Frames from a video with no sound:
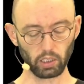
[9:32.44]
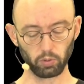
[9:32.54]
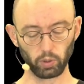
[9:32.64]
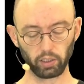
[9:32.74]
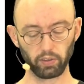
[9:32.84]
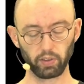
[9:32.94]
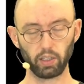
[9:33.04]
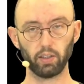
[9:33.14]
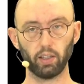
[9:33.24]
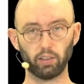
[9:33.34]
we can
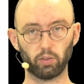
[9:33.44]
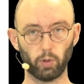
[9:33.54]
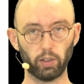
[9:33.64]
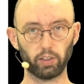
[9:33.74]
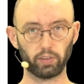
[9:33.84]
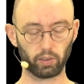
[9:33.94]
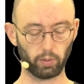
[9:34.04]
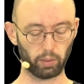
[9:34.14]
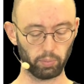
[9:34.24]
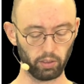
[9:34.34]
see that it varies
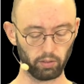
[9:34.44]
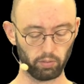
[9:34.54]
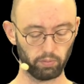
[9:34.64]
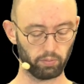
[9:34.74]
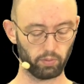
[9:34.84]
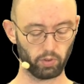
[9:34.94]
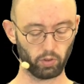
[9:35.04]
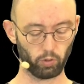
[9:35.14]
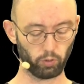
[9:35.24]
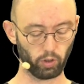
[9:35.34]
quite a bit.
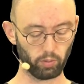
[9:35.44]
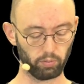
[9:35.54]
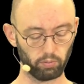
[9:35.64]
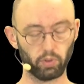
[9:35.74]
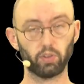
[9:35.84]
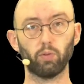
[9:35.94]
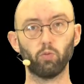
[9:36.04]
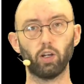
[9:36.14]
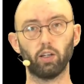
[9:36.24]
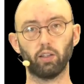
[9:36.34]
So from
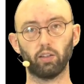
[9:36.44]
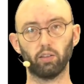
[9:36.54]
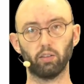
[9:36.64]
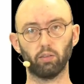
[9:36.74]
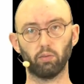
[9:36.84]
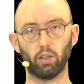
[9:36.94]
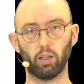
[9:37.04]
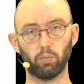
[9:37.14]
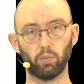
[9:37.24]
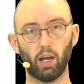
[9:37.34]
somewhere in the
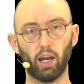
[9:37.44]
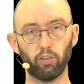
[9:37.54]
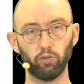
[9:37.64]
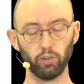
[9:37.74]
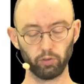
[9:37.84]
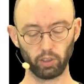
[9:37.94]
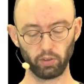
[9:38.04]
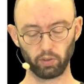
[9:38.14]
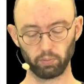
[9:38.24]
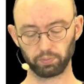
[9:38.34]
high
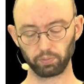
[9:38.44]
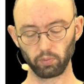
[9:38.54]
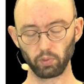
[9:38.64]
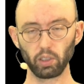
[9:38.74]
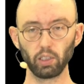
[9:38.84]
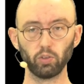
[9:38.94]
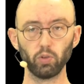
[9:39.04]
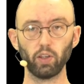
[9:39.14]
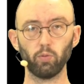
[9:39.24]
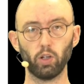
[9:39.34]
50s
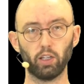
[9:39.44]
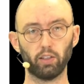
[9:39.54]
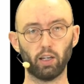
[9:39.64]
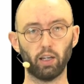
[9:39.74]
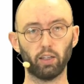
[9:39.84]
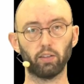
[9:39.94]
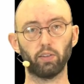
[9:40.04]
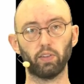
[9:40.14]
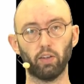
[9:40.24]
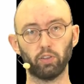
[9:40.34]
to somewhere in the high
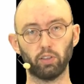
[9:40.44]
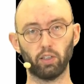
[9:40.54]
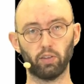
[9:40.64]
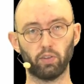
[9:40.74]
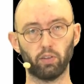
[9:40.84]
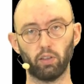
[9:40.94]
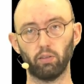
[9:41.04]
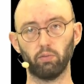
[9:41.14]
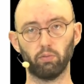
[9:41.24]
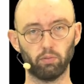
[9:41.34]
70s
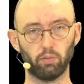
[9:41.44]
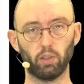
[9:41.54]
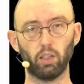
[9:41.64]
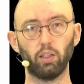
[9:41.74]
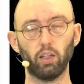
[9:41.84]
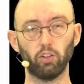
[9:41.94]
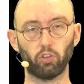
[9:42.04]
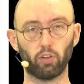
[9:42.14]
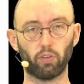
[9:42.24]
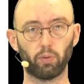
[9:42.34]
in
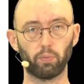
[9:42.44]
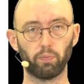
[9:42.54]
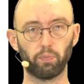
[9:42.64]
inches.